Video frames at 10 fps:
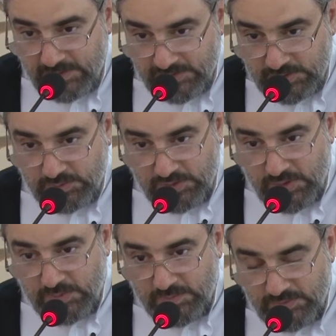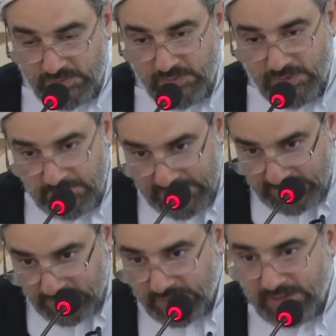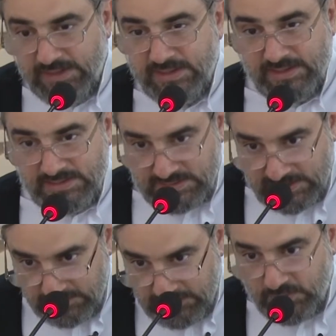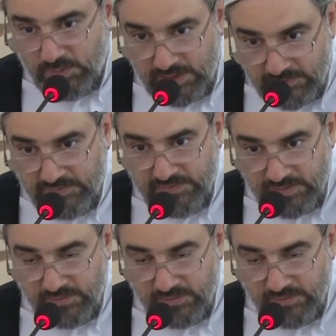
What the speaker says: she would go to a medical clinic and see a midwife